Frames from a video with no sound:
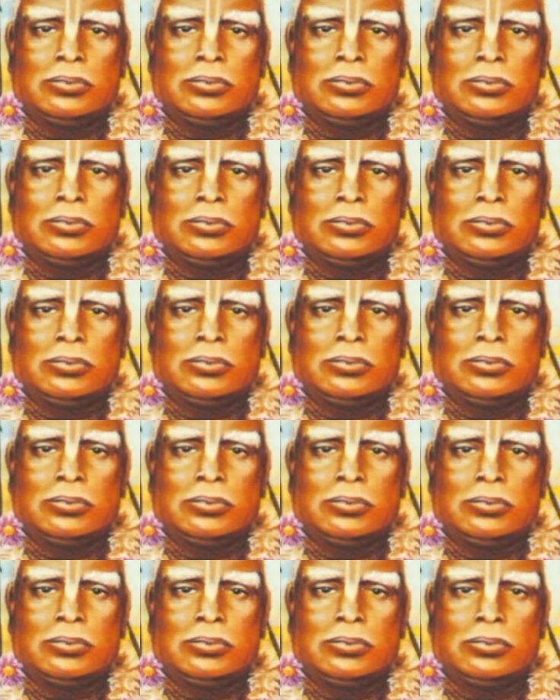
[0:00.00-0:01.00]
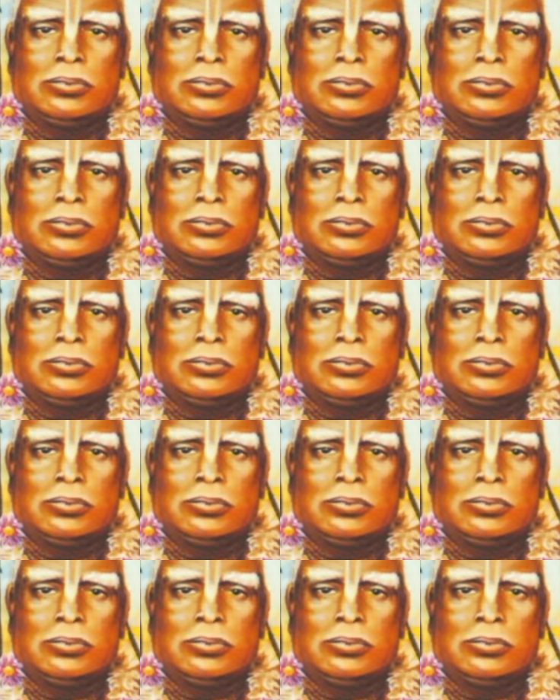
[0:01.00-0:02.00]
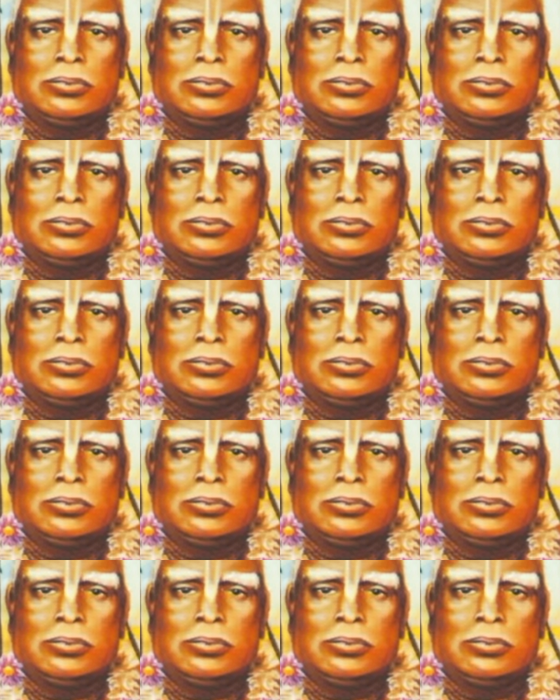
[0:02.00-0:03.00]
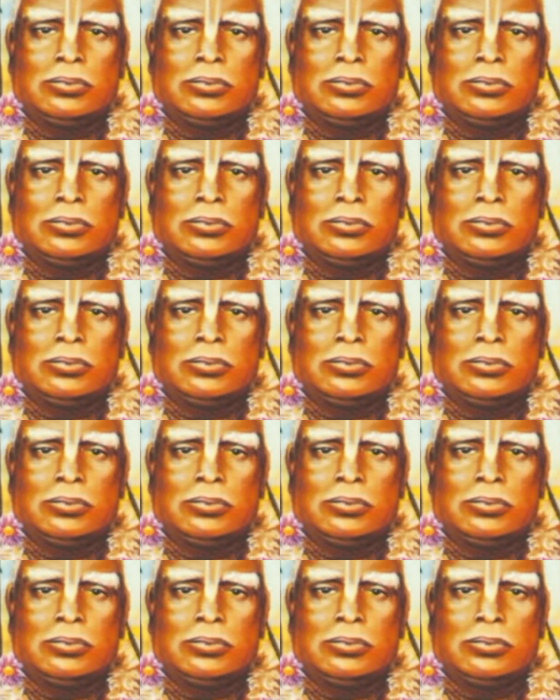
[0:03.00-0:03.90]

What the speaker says: [no speech]